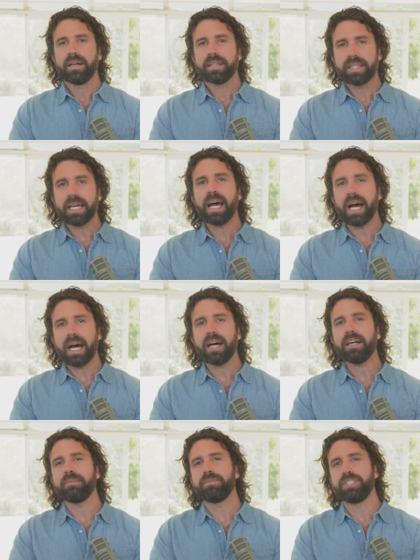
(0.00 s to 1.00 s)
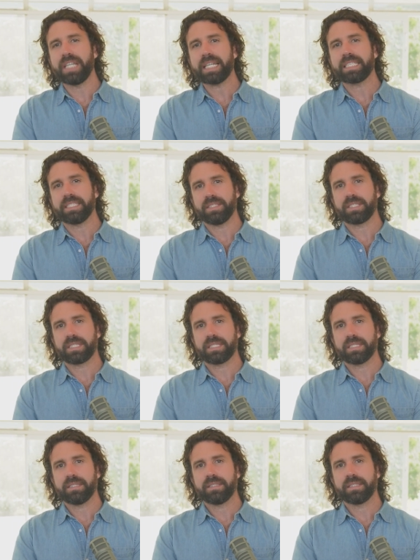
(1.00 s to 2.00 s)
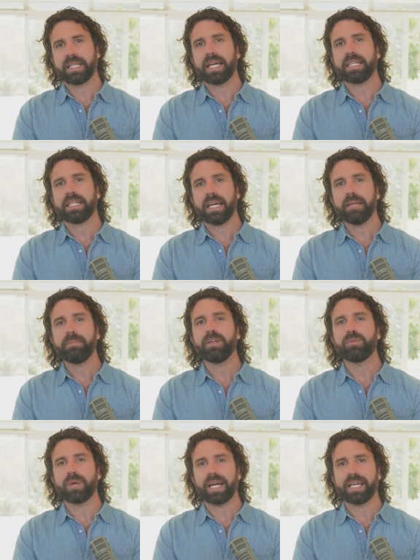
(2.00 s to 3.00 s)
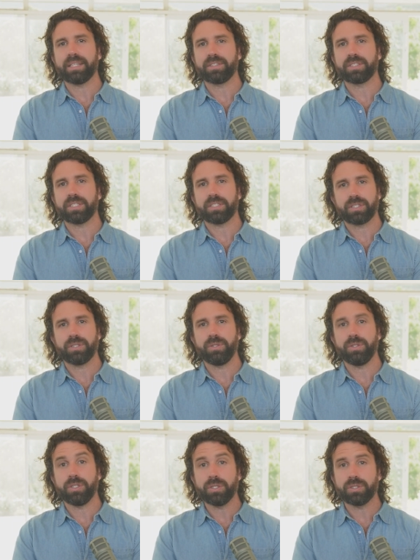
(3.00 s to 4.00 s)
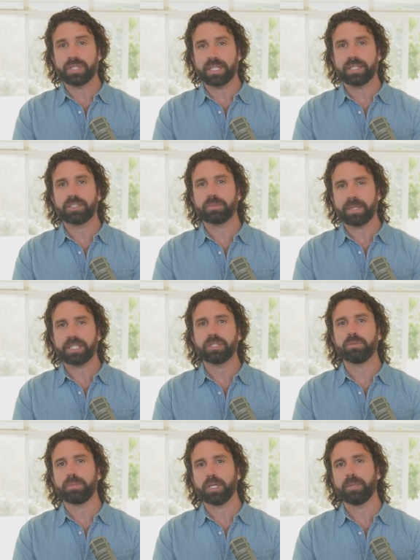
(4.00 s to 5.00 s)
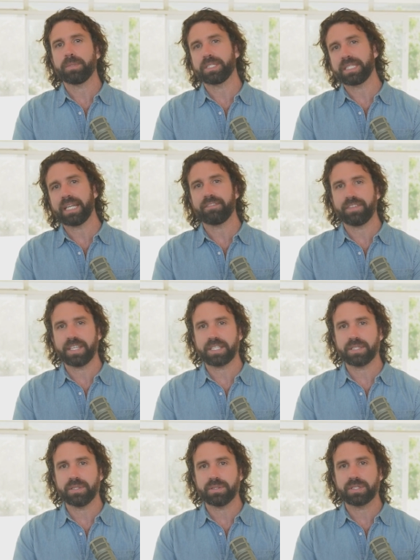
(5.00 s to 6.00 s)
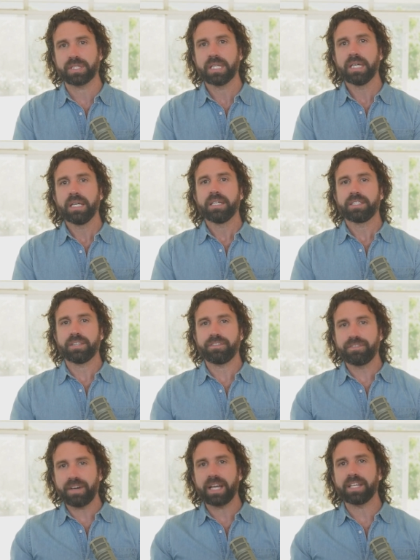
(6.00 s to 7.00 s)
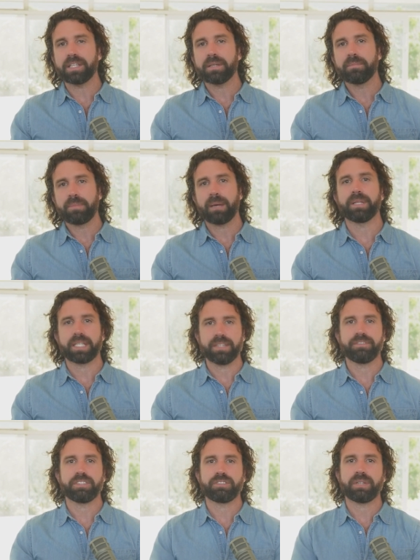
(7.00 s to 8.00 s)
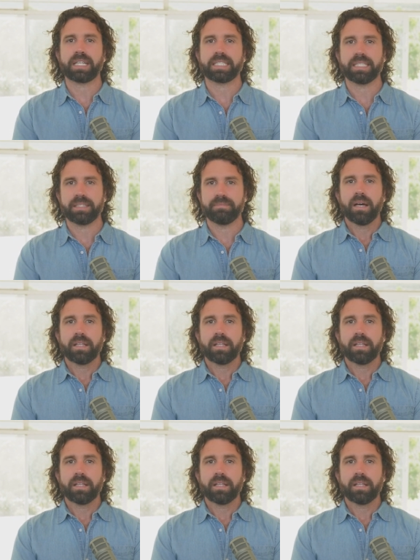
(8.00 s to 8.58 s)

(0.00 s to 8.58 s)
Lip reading: There are objections that can be raised to using special purpose debt vehicles to fund public infrastructure.